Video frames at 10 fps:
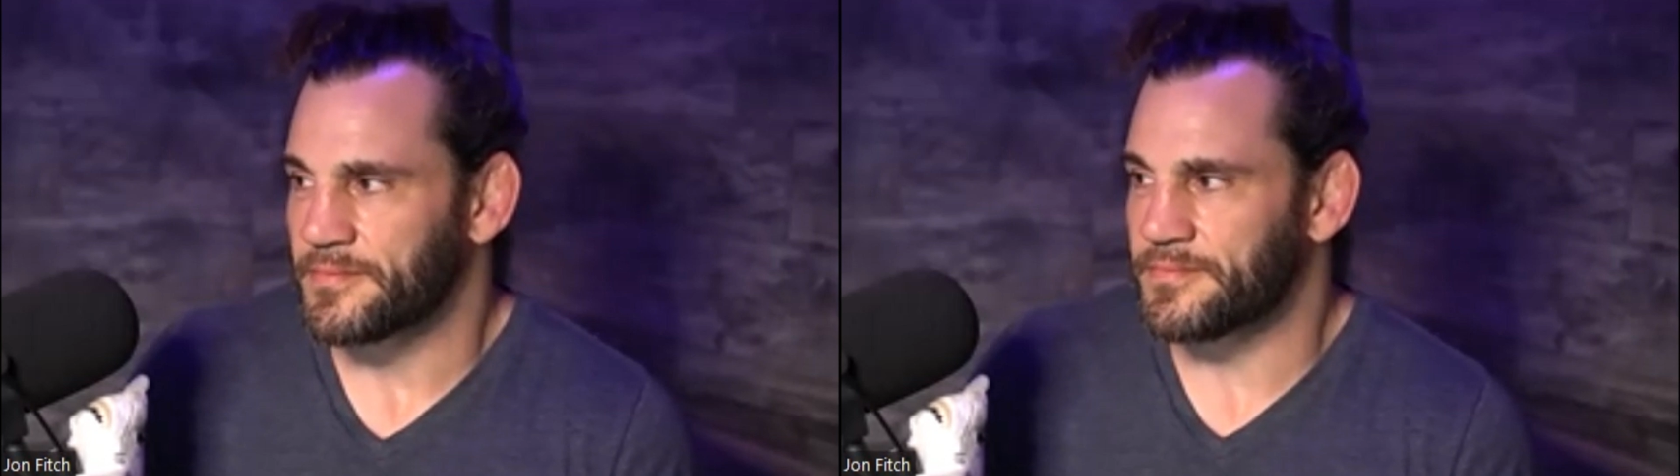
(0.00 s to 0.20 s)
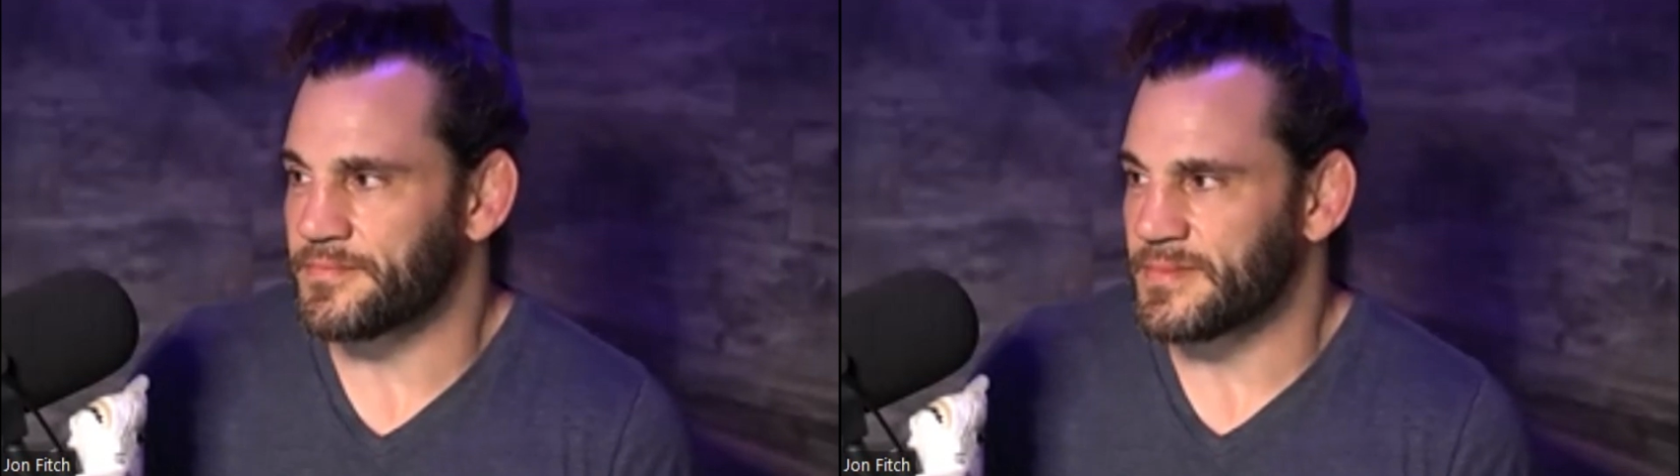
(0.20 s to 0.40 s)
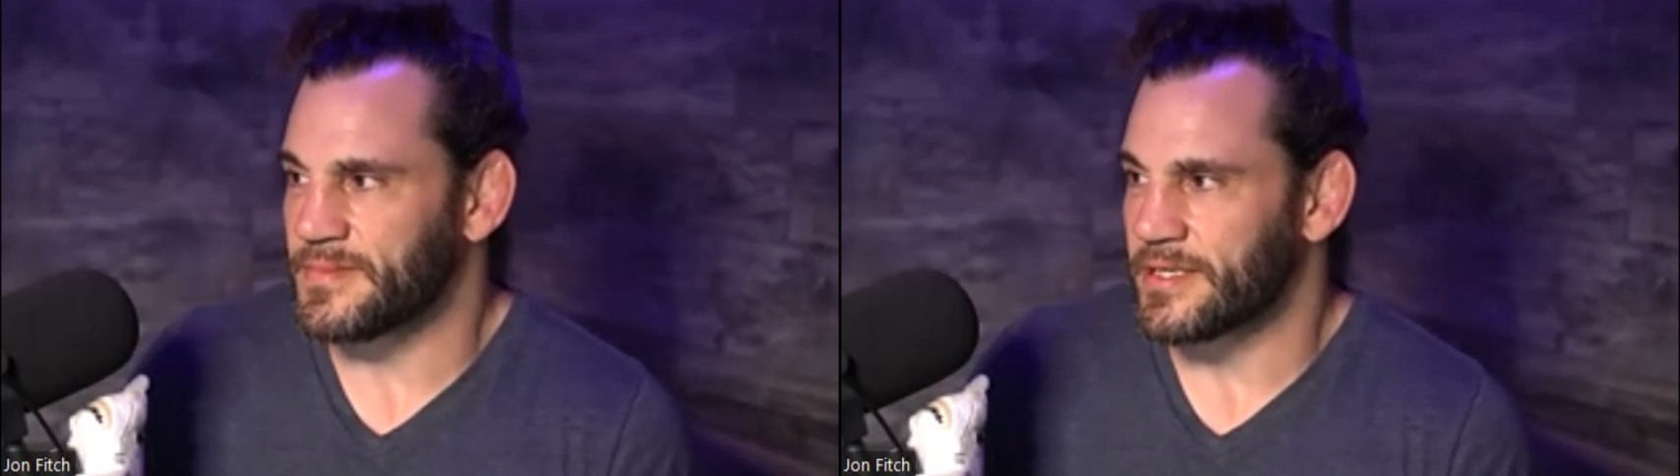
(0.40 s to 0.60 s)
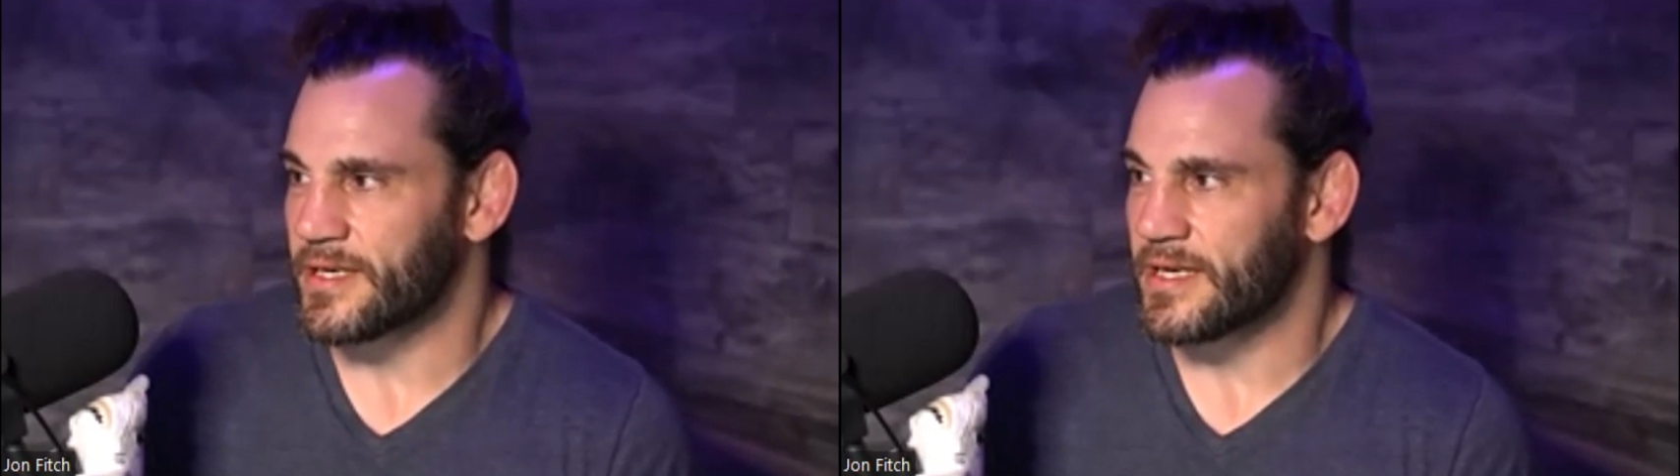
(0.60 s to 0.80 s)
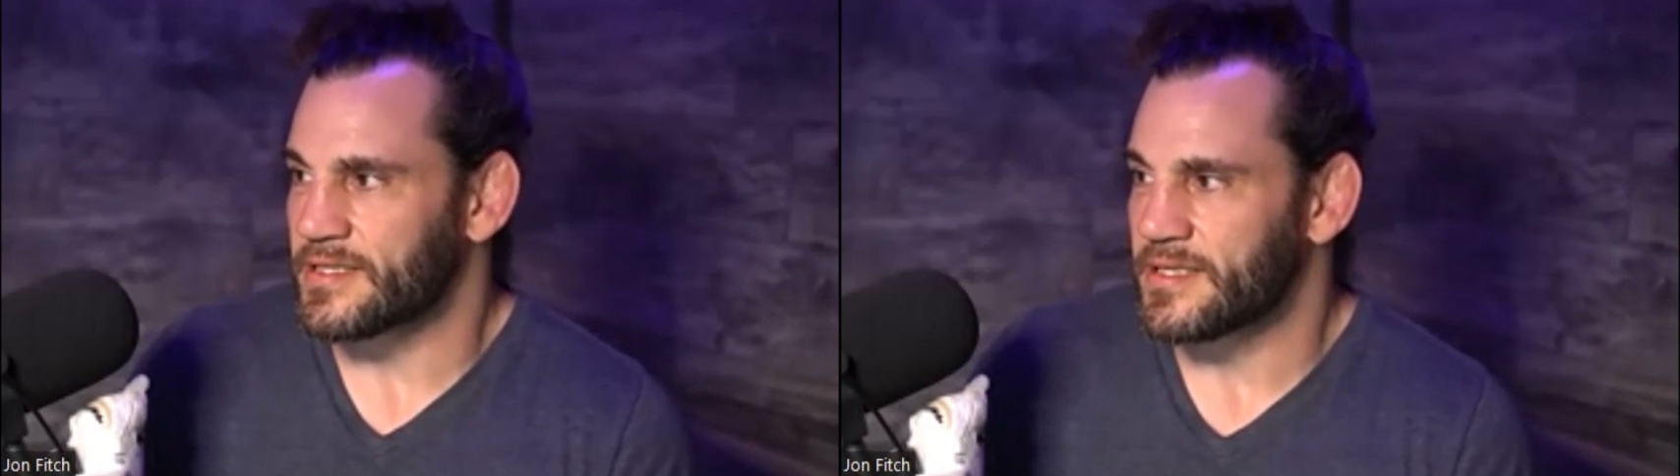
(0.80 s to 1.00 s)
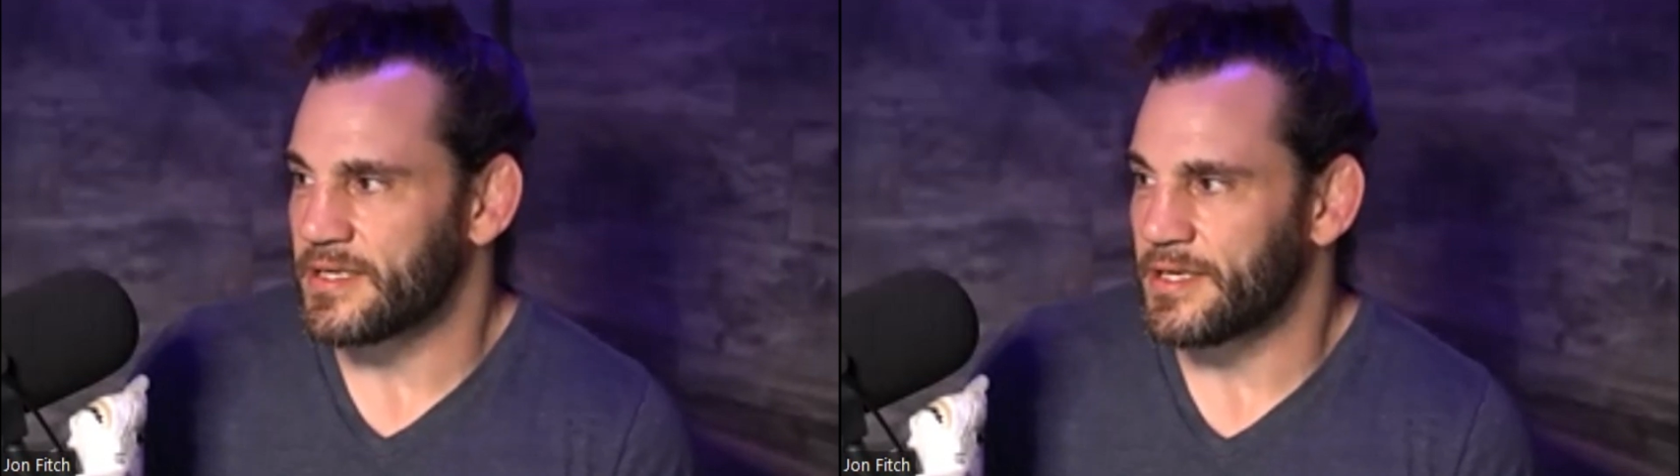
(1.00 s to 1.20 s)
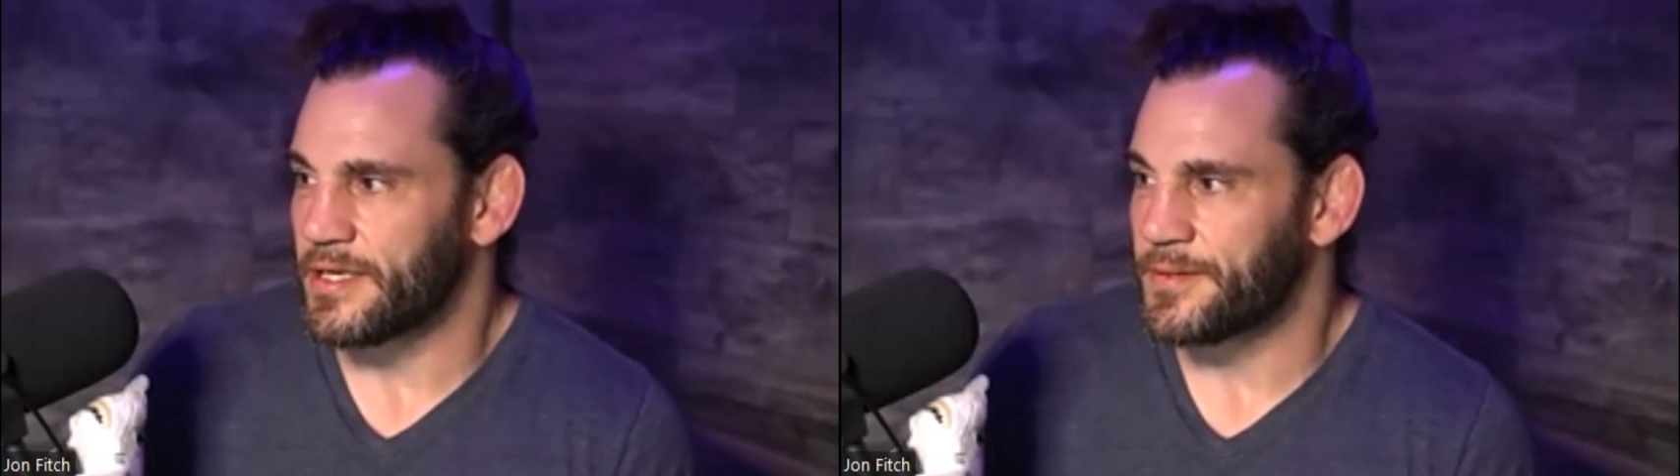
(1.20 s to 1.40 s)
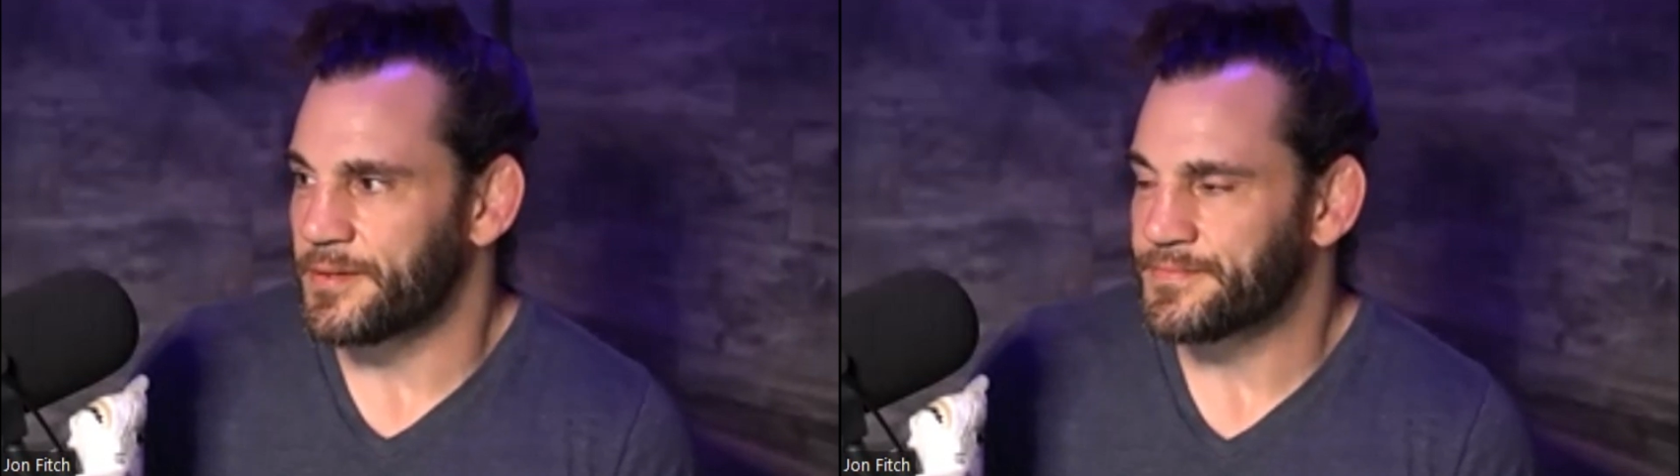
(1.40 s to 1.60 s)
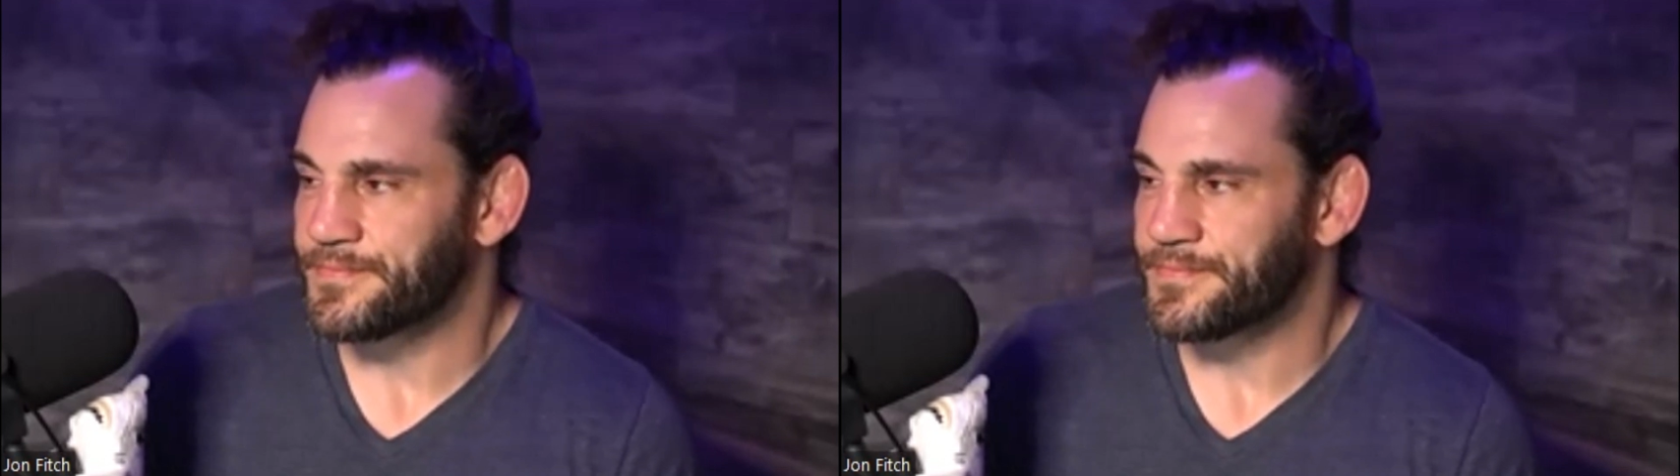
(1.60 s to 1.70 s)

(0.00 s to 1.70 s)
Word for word: And unless he